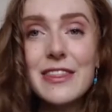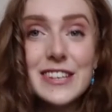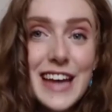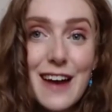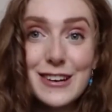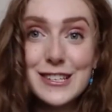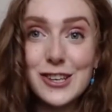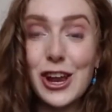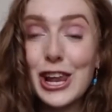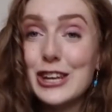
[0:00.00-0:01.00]
The Dairy is
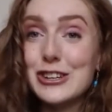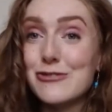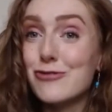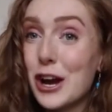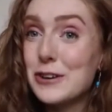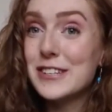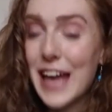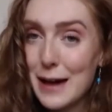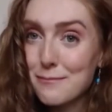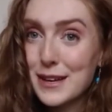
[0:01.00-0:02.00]
on London Road
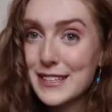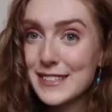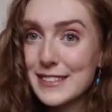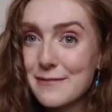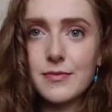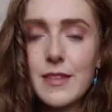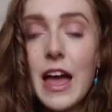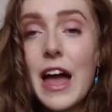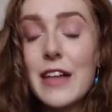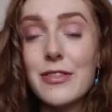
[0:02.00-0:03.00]
campus.
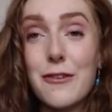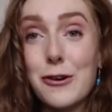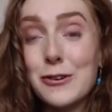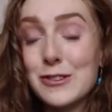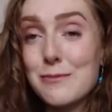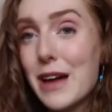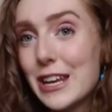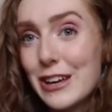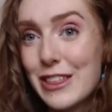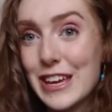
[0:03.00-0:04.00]
There are also
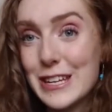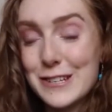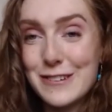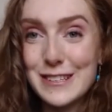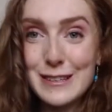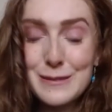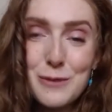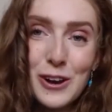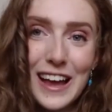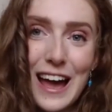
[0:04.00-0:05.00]
many other eateries and
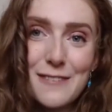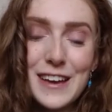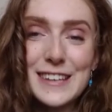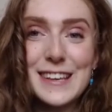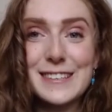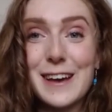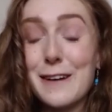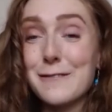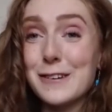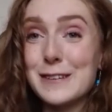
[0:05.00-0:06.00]
smaller cafes, as I
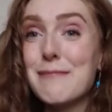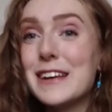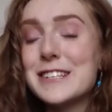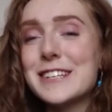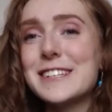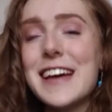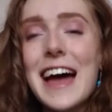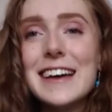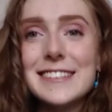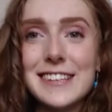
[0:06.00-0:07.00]
have already mentioned,
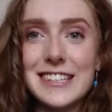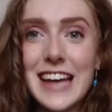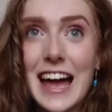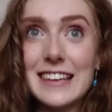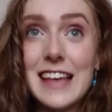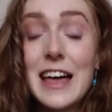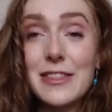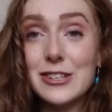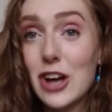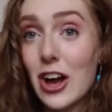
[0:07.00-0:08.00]
such as
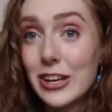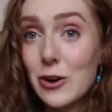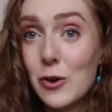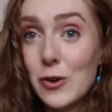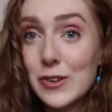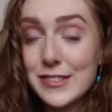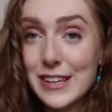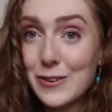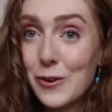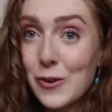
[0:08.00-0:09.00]
the dining halls
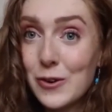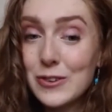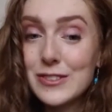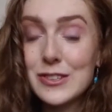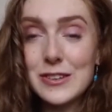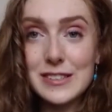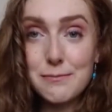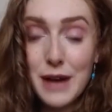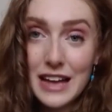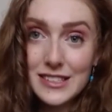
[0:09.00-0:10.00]
in halls, so
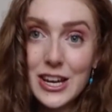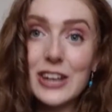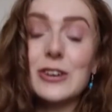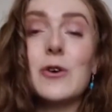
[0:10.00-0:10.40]
St Pat's Dining